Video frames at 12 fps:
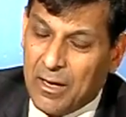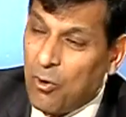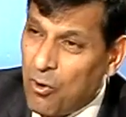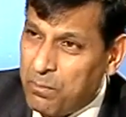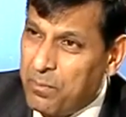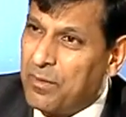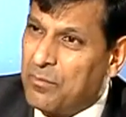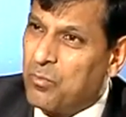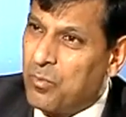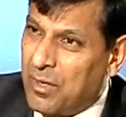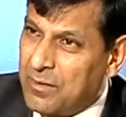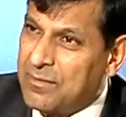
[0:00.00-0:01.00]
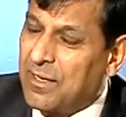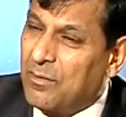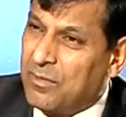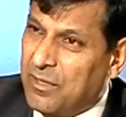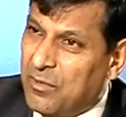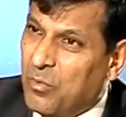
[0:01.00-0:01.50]
hope it works out
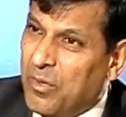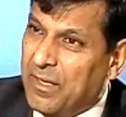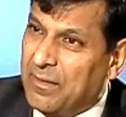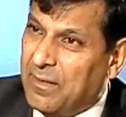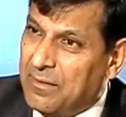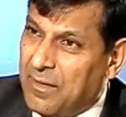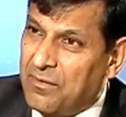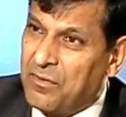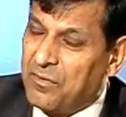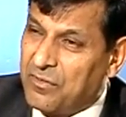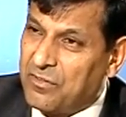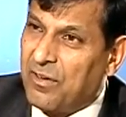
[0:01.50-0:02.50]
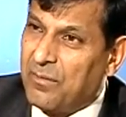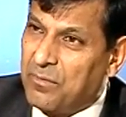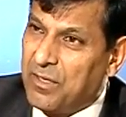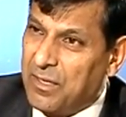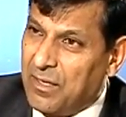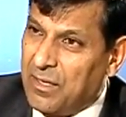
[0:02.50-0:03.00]
in a way that doesn't disrupt
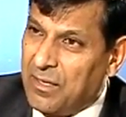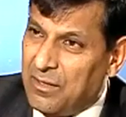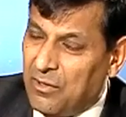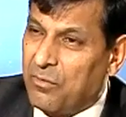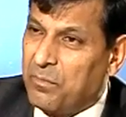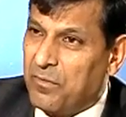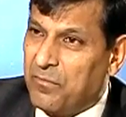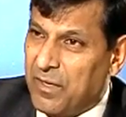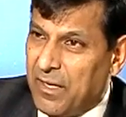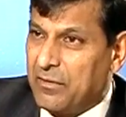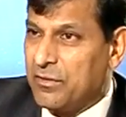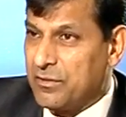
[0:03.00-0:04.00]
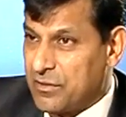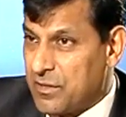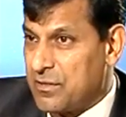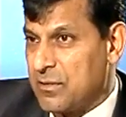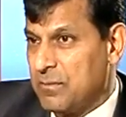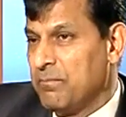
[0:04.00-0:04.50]
the European financial
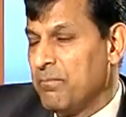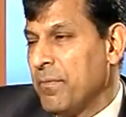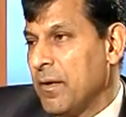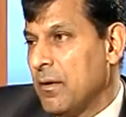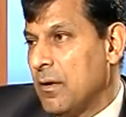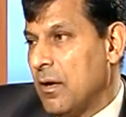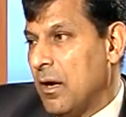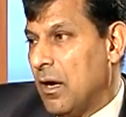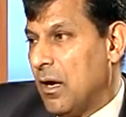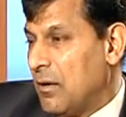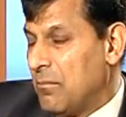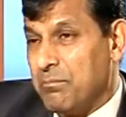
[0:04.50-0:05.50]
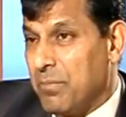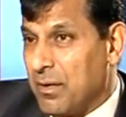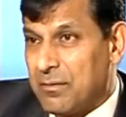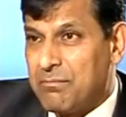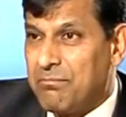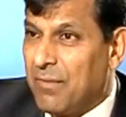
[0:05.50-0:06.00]
system. But
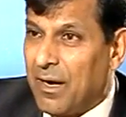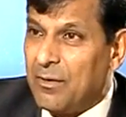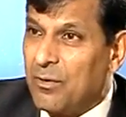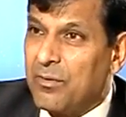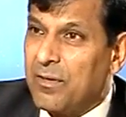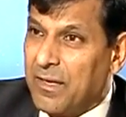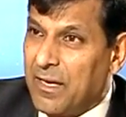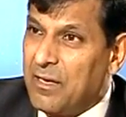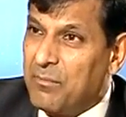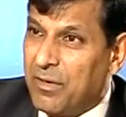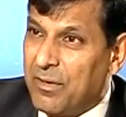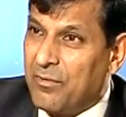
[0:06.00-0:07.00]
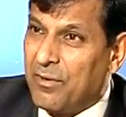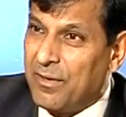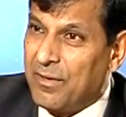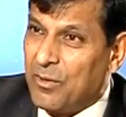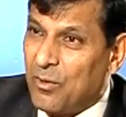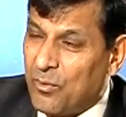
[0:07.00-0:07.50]
I don't think anybody really
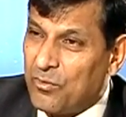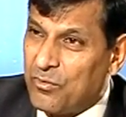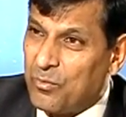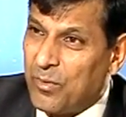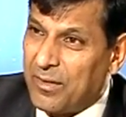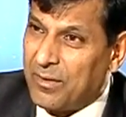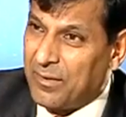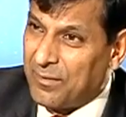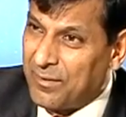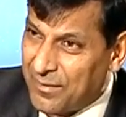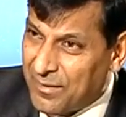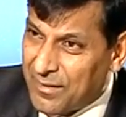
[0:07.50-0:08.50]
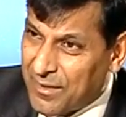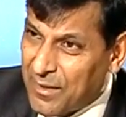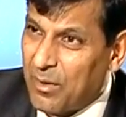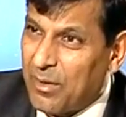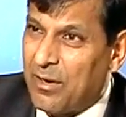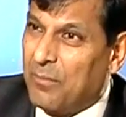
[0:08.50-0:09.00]
knows whether they
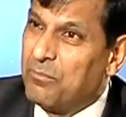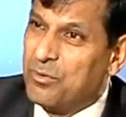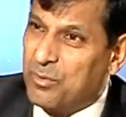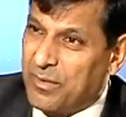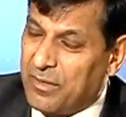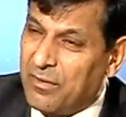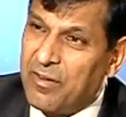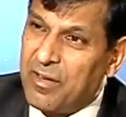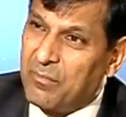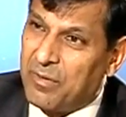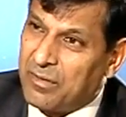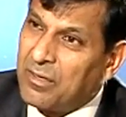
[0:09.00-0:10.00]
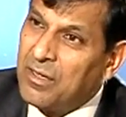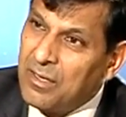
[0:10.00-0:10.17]
will come to an agreement.